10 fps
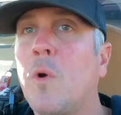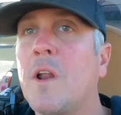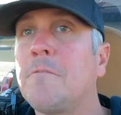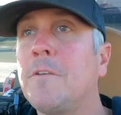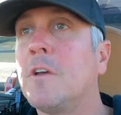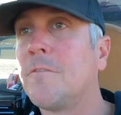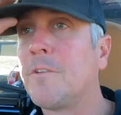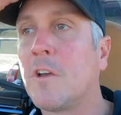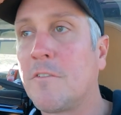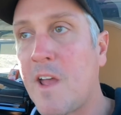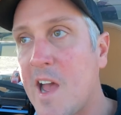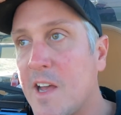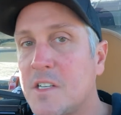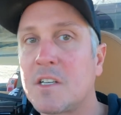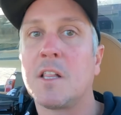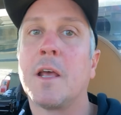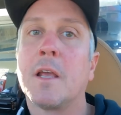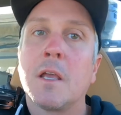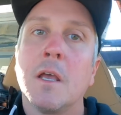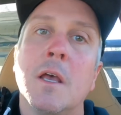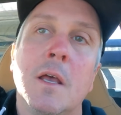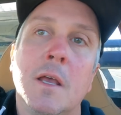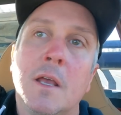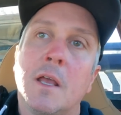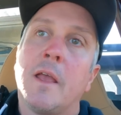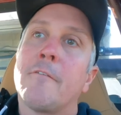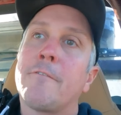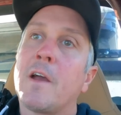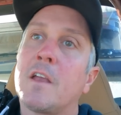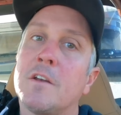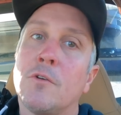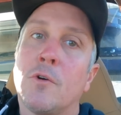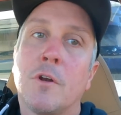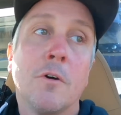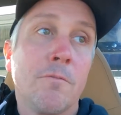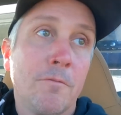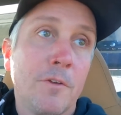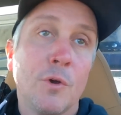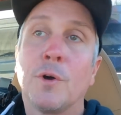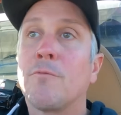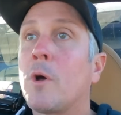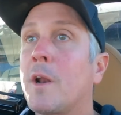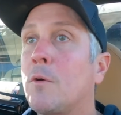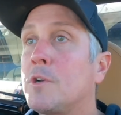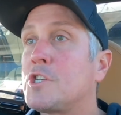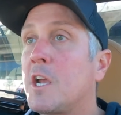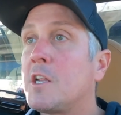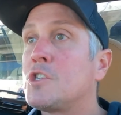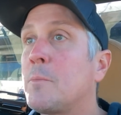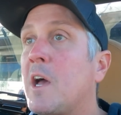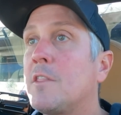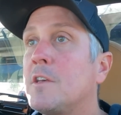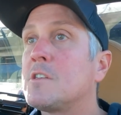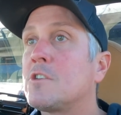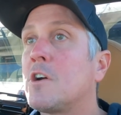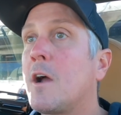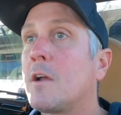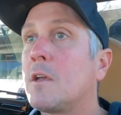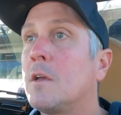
quite a few of you have asked, like, if I could do an overview of what I would change about this truck.